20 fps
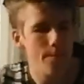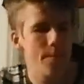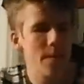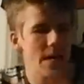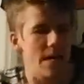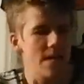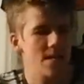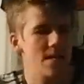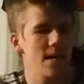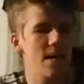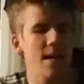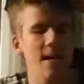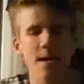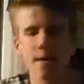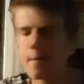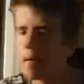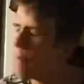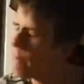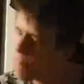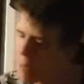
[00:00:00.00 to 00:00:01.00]
big
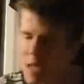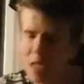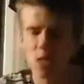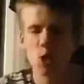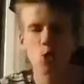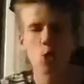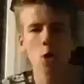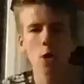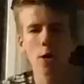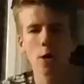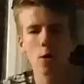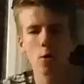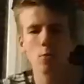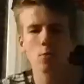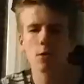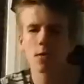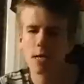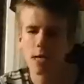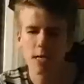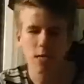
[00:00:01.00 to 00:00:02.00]
day, Max
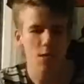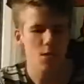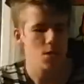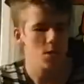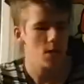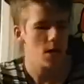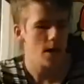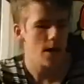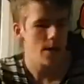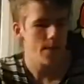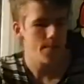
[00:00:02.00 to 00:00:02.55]
trial. Yes,